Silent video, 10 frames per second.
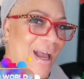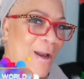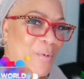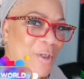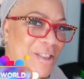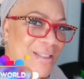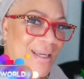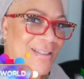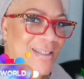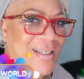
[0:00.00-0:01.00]
I
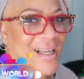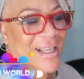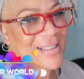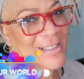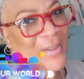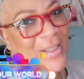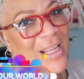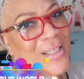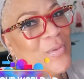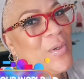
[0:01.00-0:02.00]
appreciate you. I'll see you in the
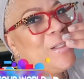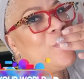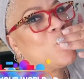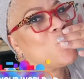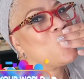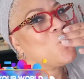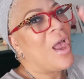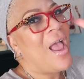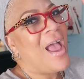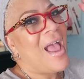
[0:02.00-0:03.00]
next one.
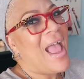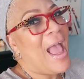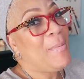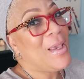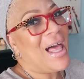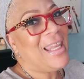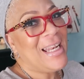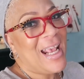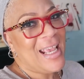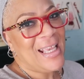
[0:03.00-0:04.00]
Happy
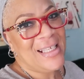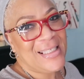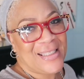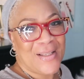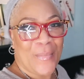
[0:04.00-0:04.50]
holidays.